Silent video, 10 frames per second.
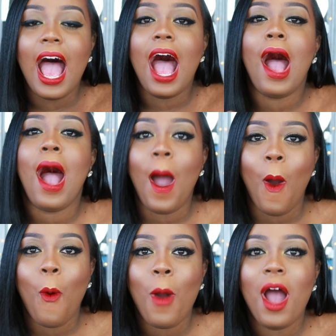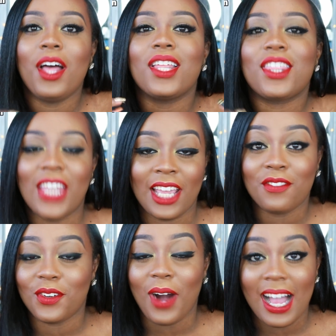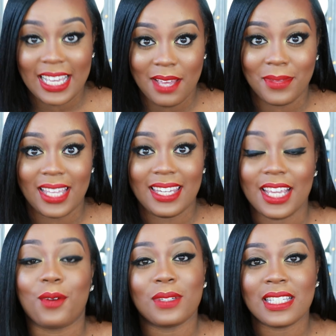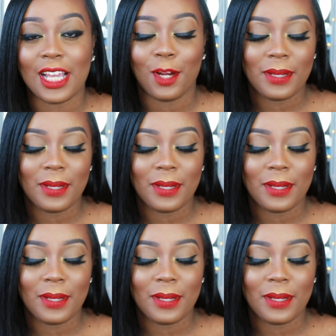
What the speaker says: how thankful I am that Nick was there,